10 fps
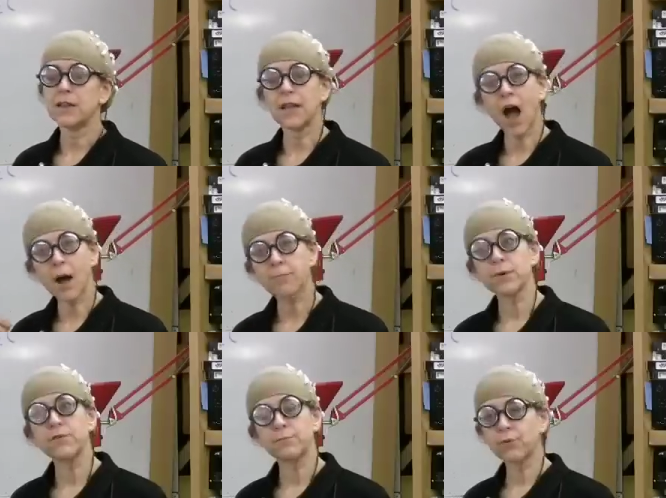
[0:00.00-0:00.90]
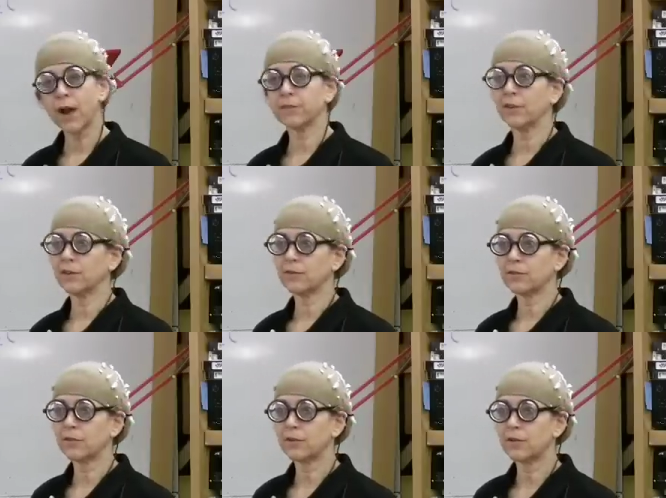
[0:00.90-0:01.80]
the operative
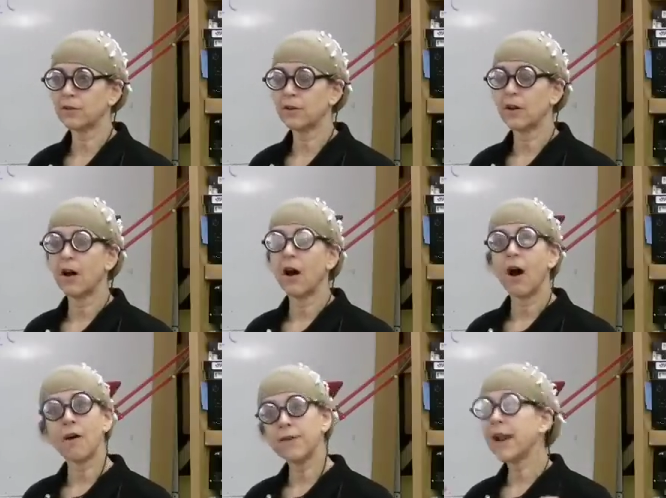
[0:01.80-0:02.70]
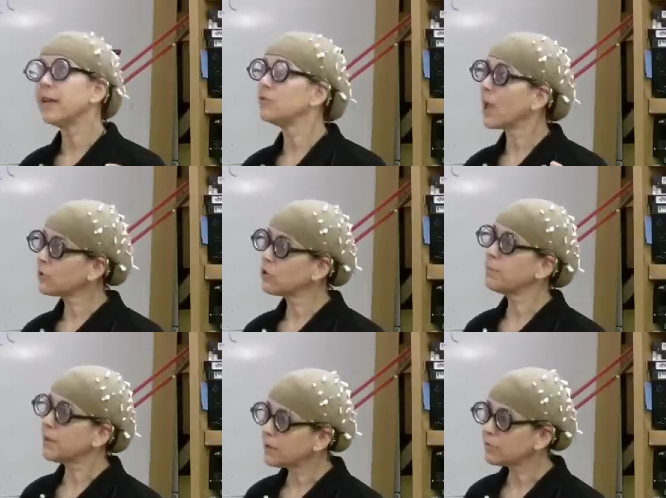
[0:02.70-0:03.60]
presence of an as yet to
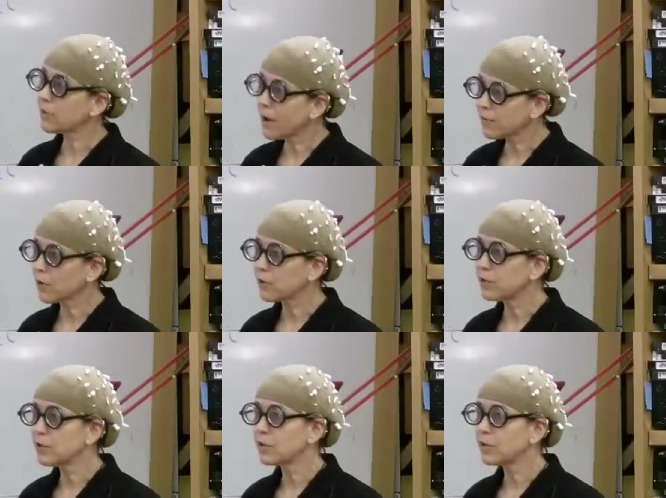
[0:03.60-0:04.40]
be discovered